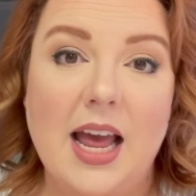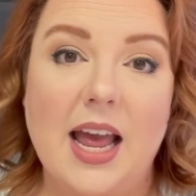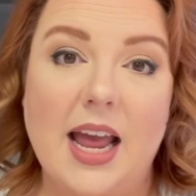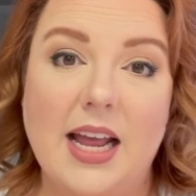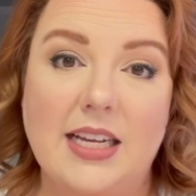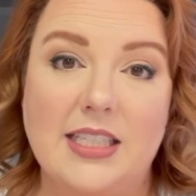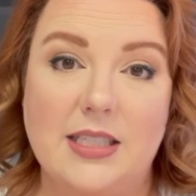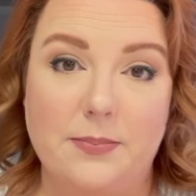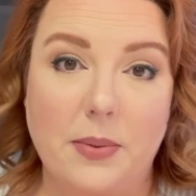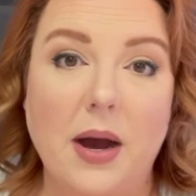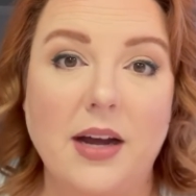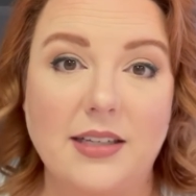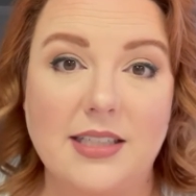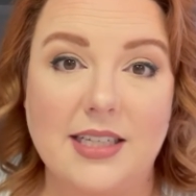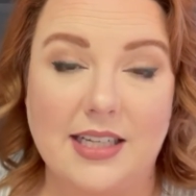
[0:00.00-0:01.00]
a
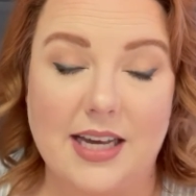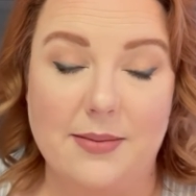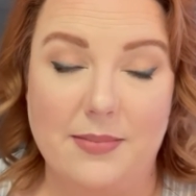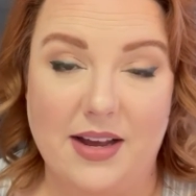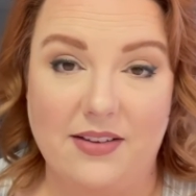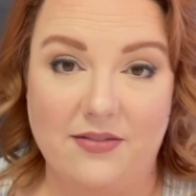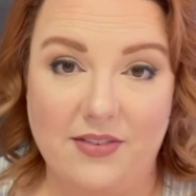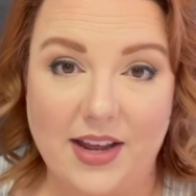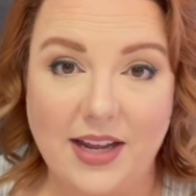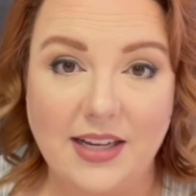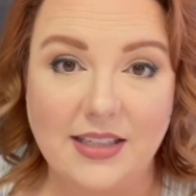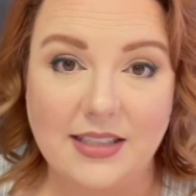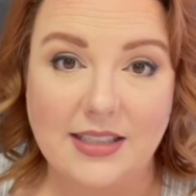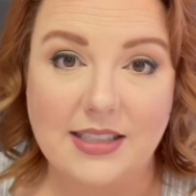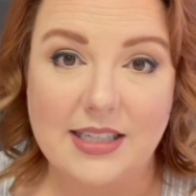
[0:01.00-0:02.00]
spot to get my
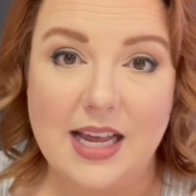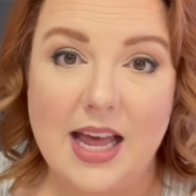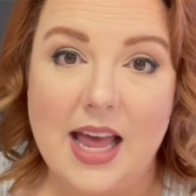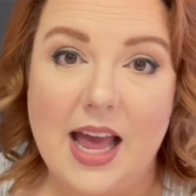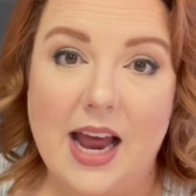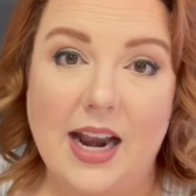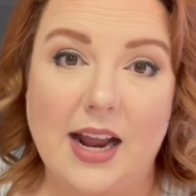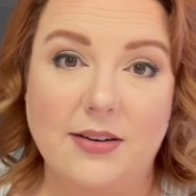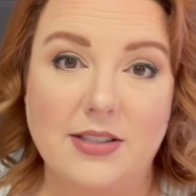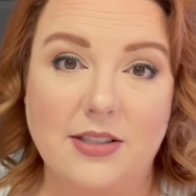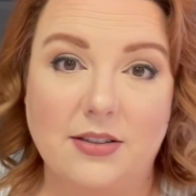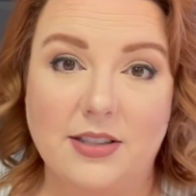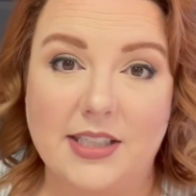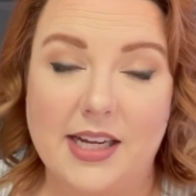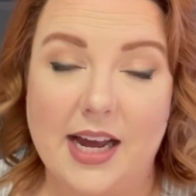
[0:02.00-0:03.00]
veins and I was
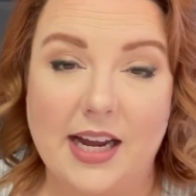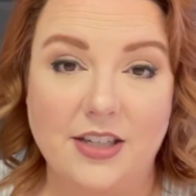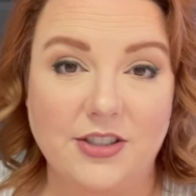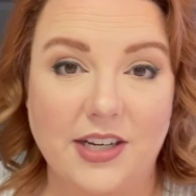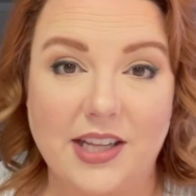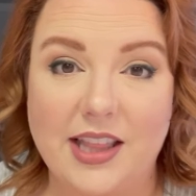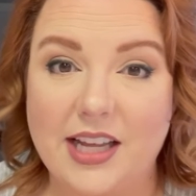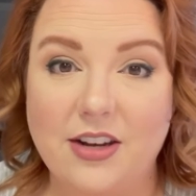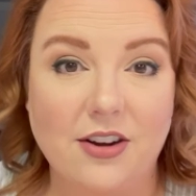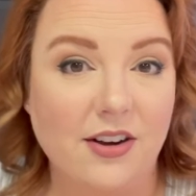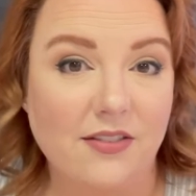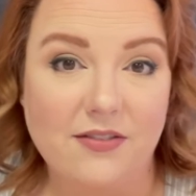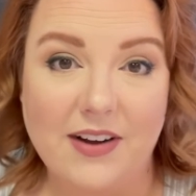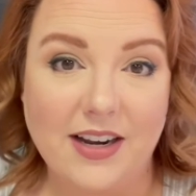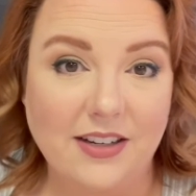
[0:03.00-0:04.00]
so dehydrated they
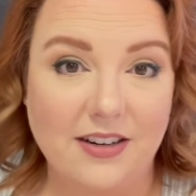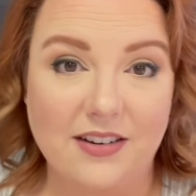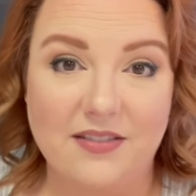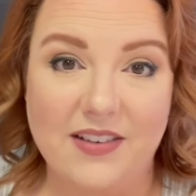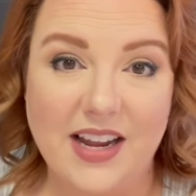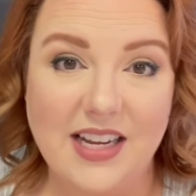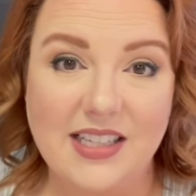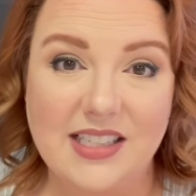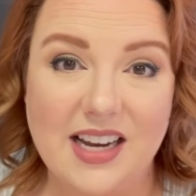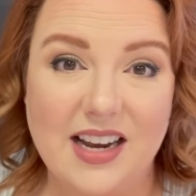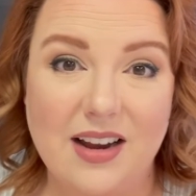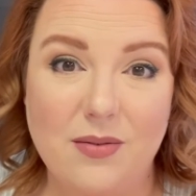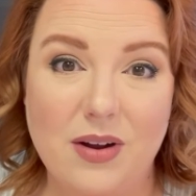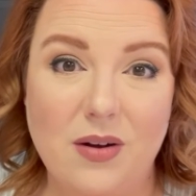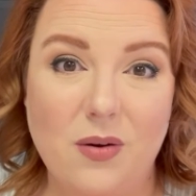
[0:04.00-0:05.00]
couldn't find good veins and
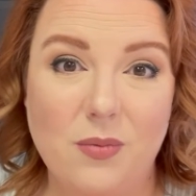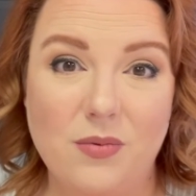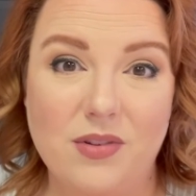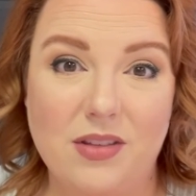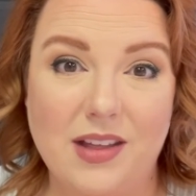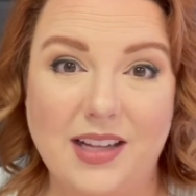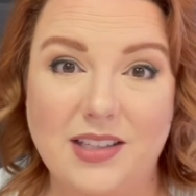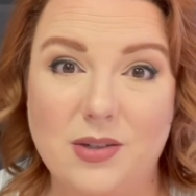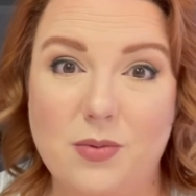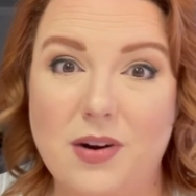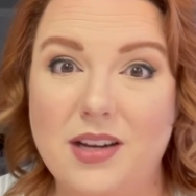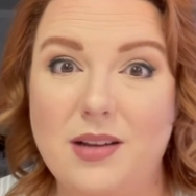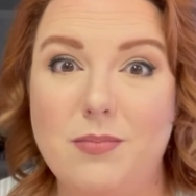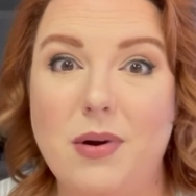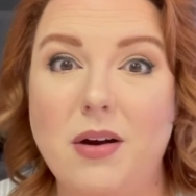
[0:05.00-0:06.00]
I went home with like
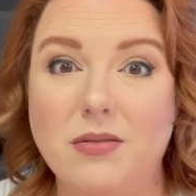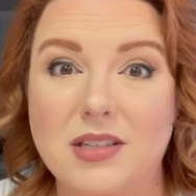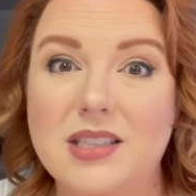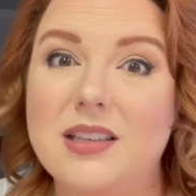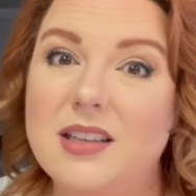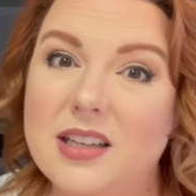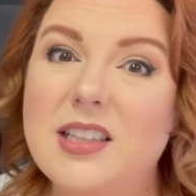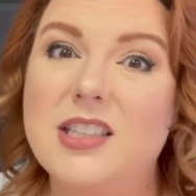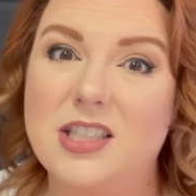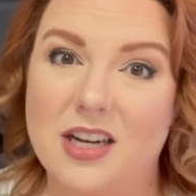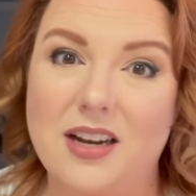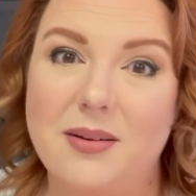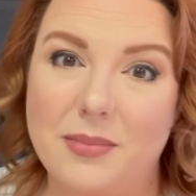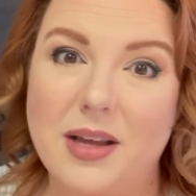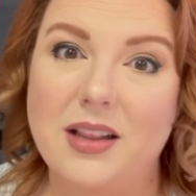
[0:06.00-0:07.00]
20 pokes,
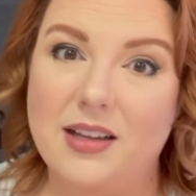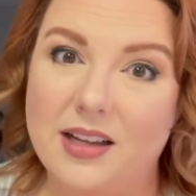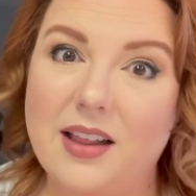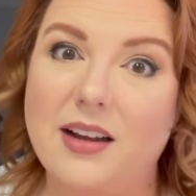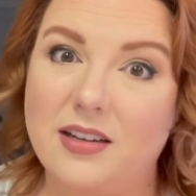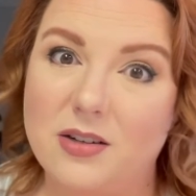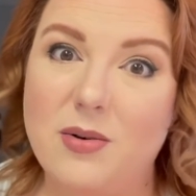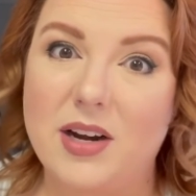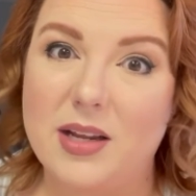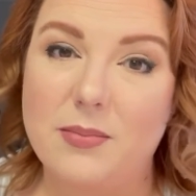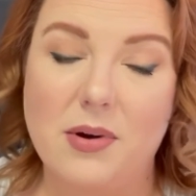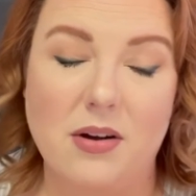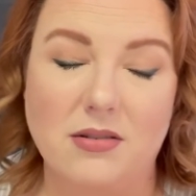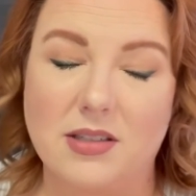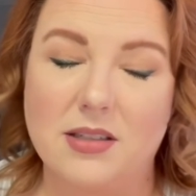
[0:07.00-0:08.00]
legitimately like 20
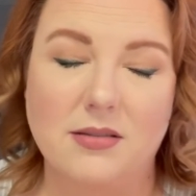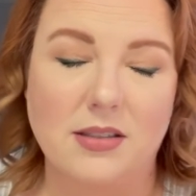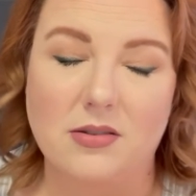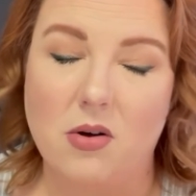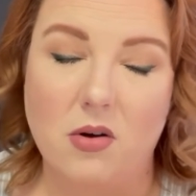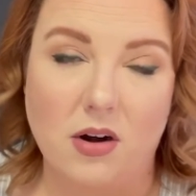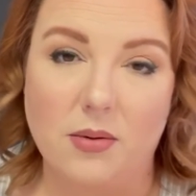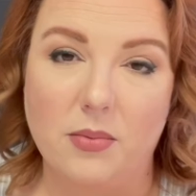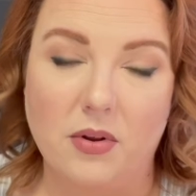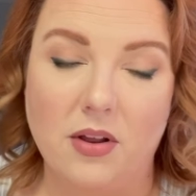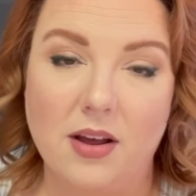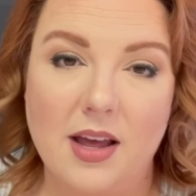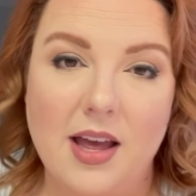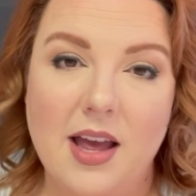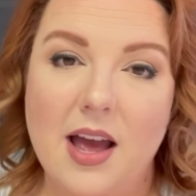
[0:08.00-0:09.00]
pokes. It was horrible.
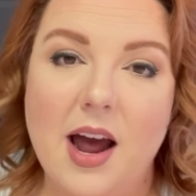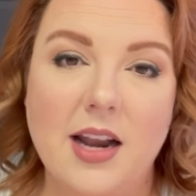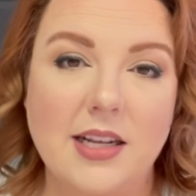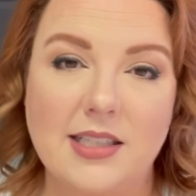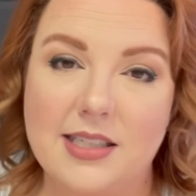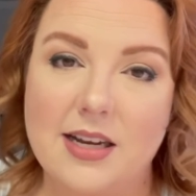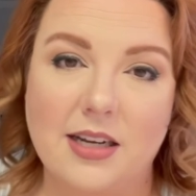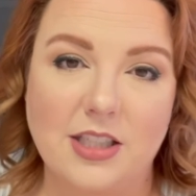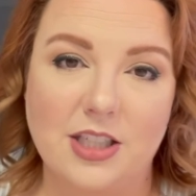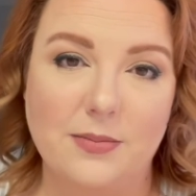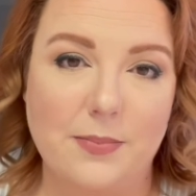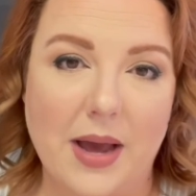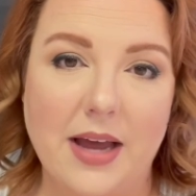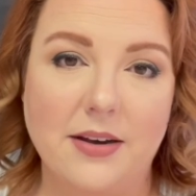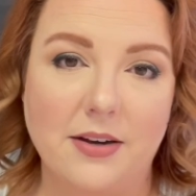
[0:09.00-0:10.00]
And it's not just
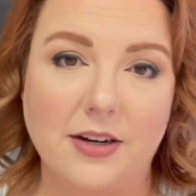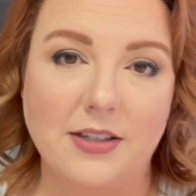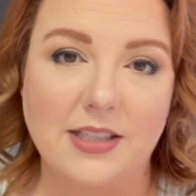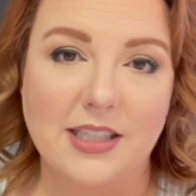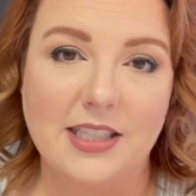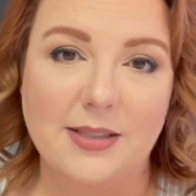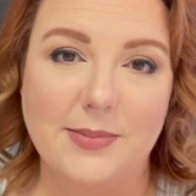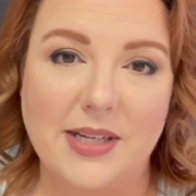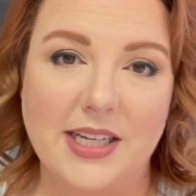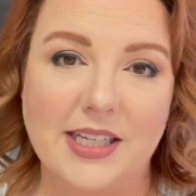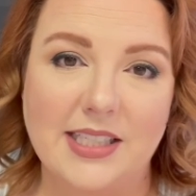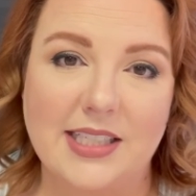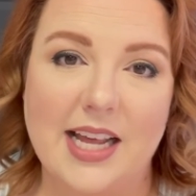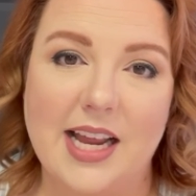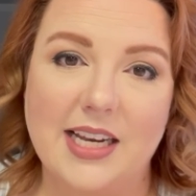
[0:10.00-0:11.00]
bad nurses
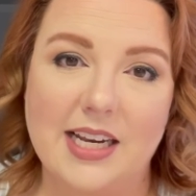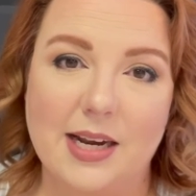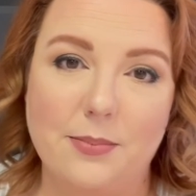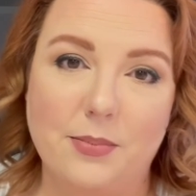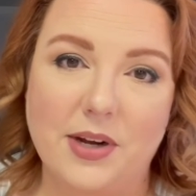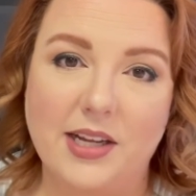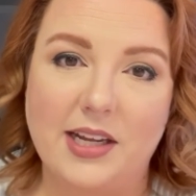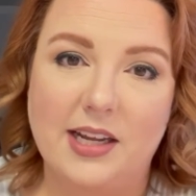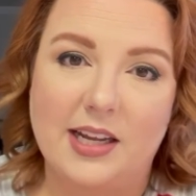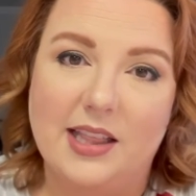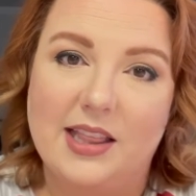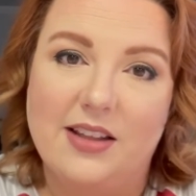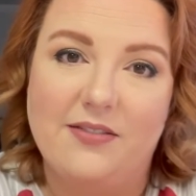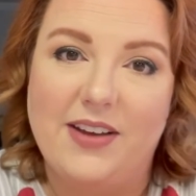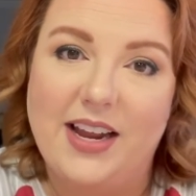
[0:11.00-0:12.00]
because they ended up bringing
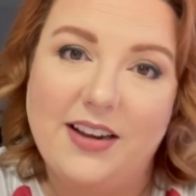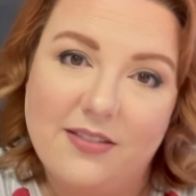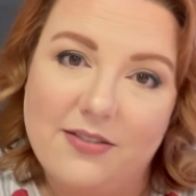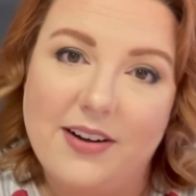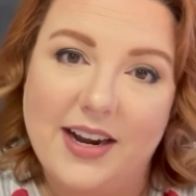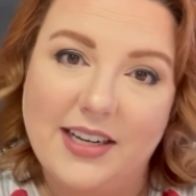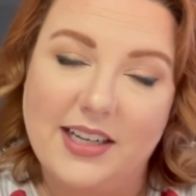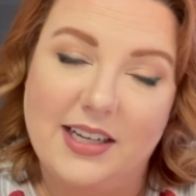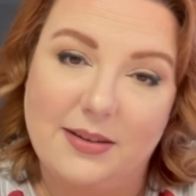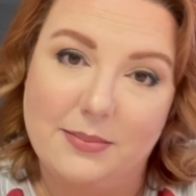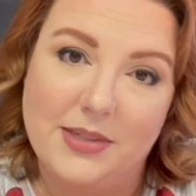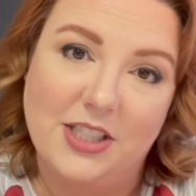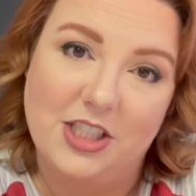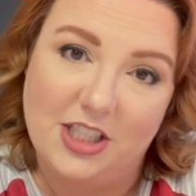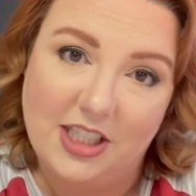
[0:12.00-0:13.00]
in the vein finding
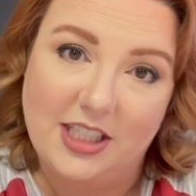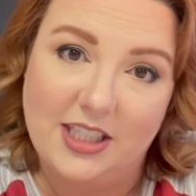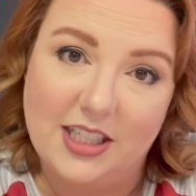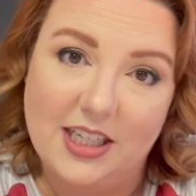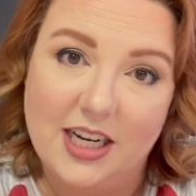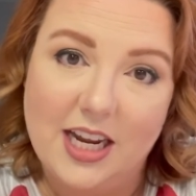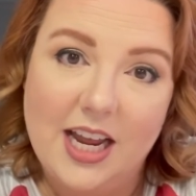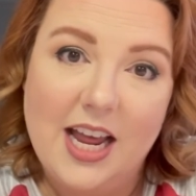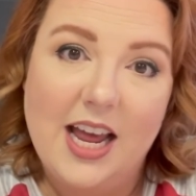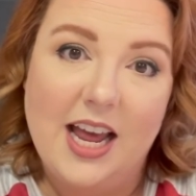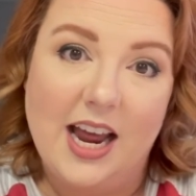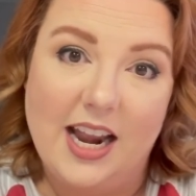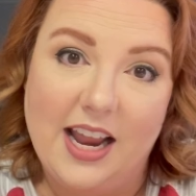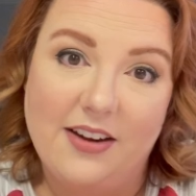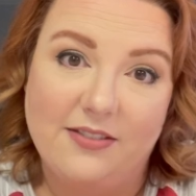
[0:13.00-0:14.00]
machine
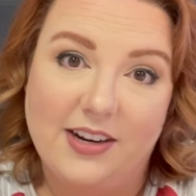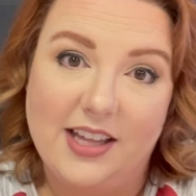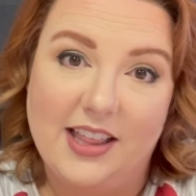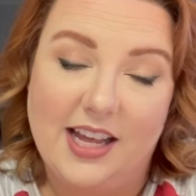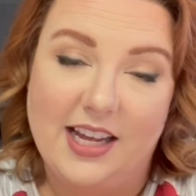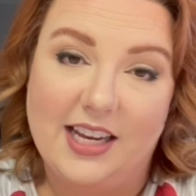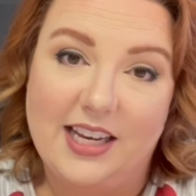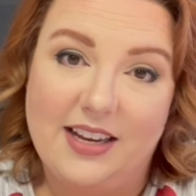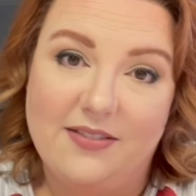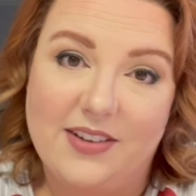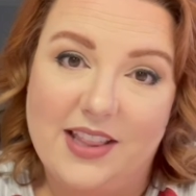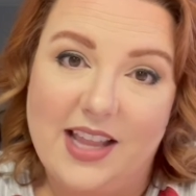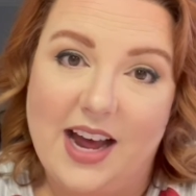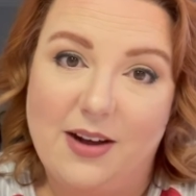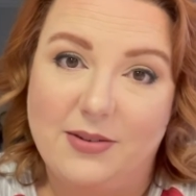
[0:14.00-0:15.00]
and everything and
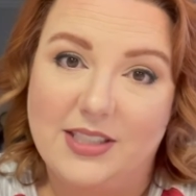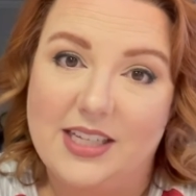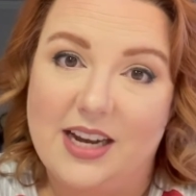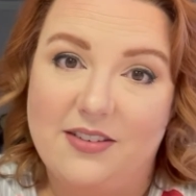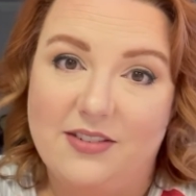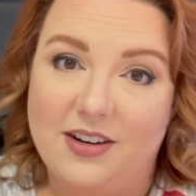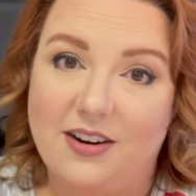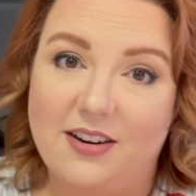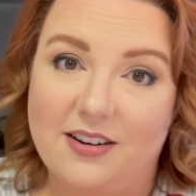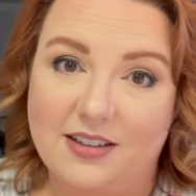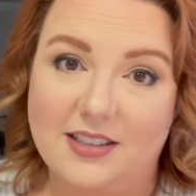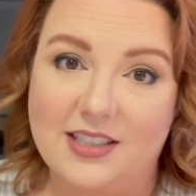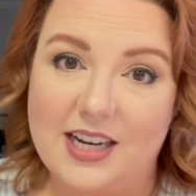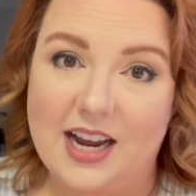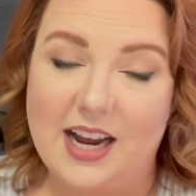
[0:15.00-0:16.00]
even that was having a
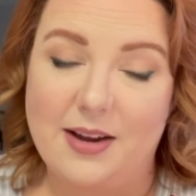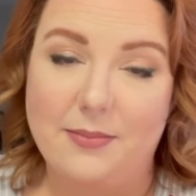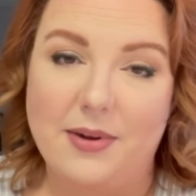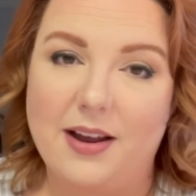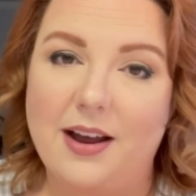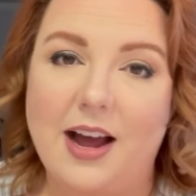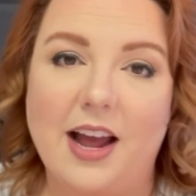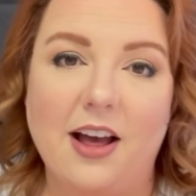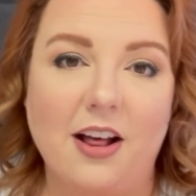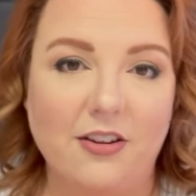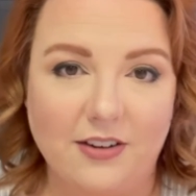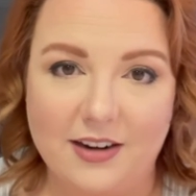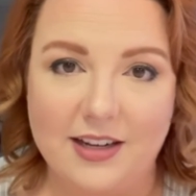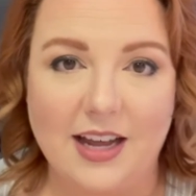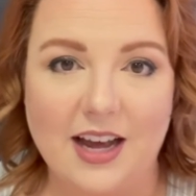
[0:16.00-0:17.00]
hard time. I
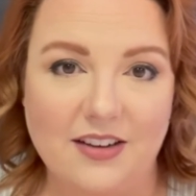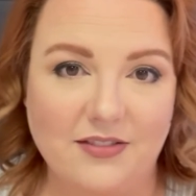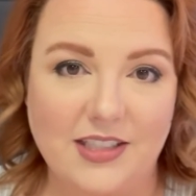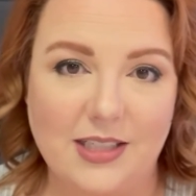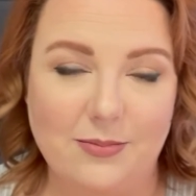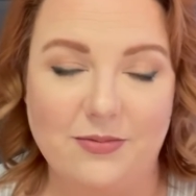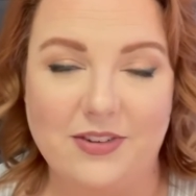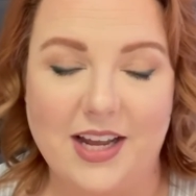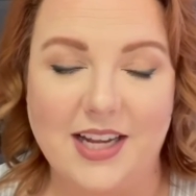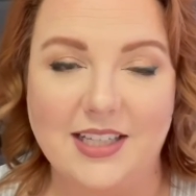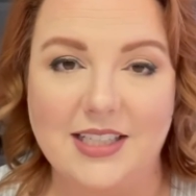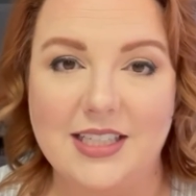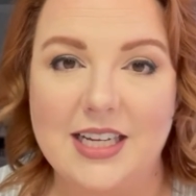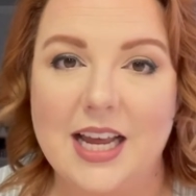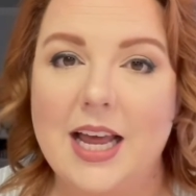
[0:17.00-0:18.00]
already have deep
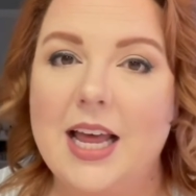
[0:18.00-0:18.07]
veins.